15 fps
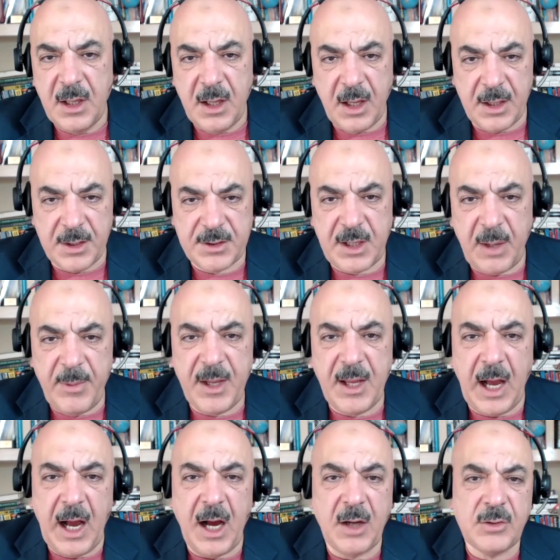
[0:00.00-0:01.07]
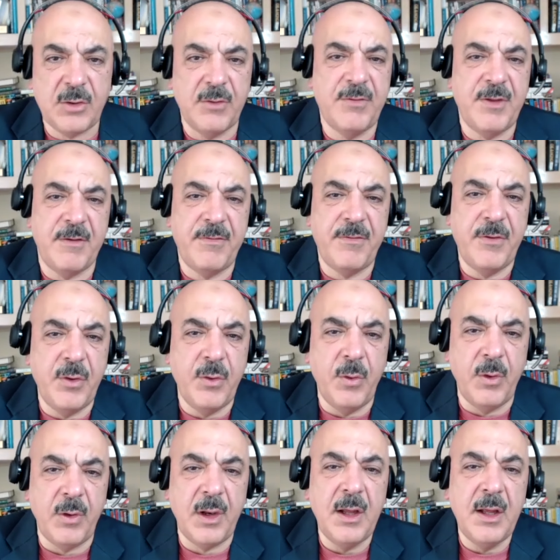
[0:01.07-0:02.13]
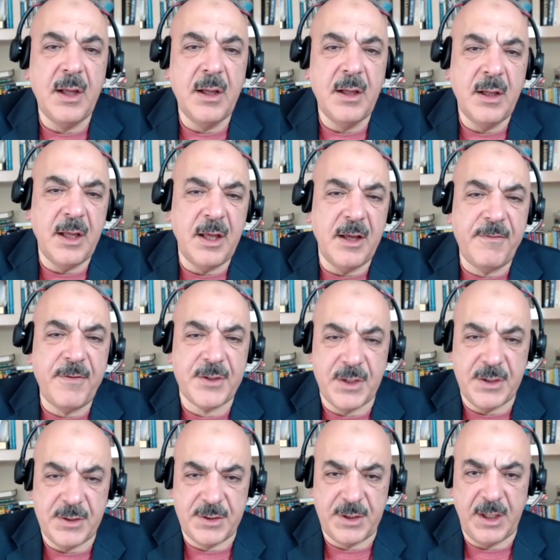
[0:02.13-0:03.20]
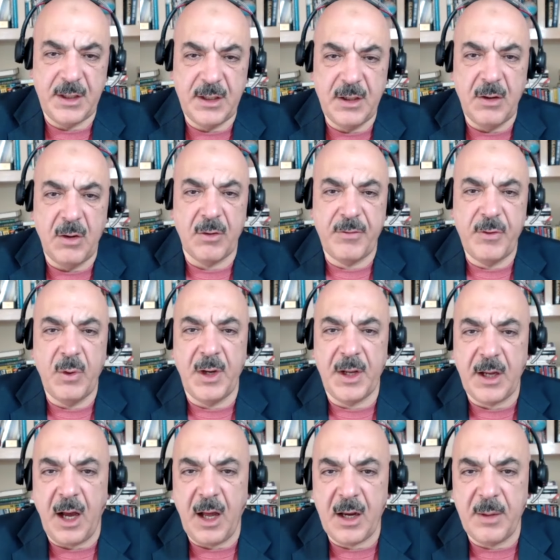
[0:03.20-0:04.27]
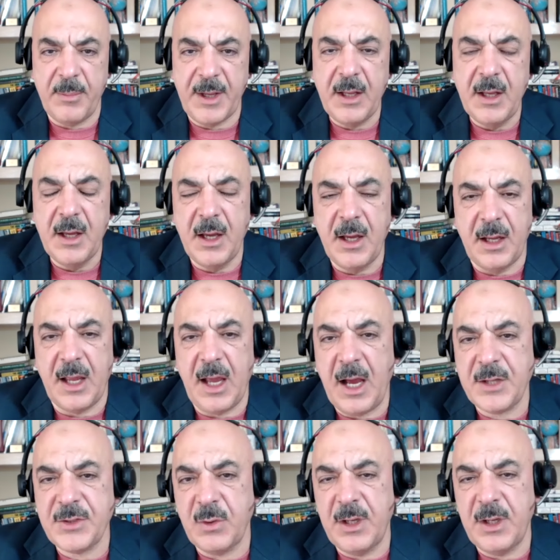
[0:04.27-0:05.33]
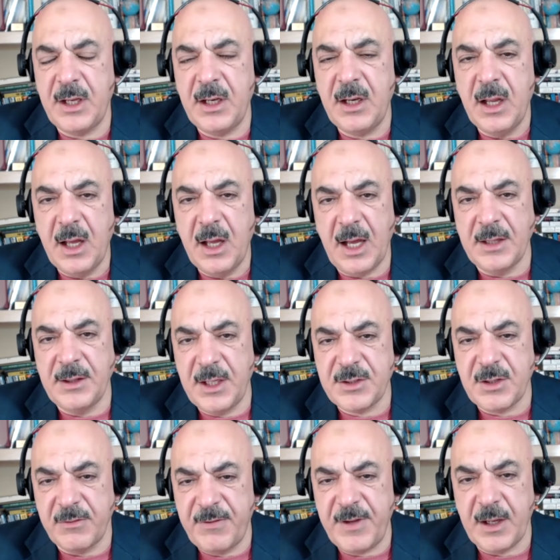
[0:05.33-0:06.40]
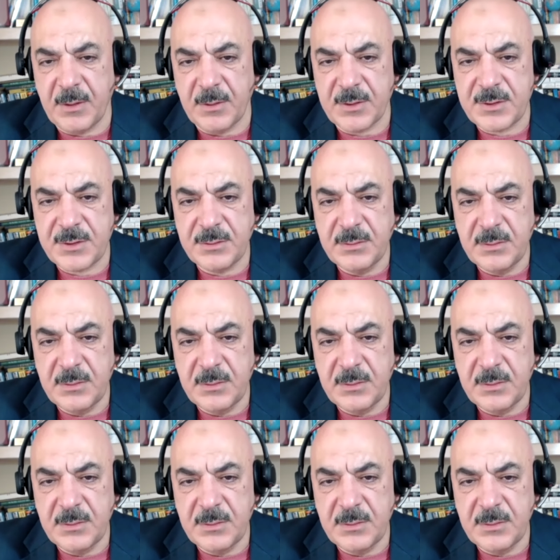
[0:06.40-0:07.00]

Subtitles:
It's coming out of the fuel efficiency or fuel economy in gasoline and diesel vehicles.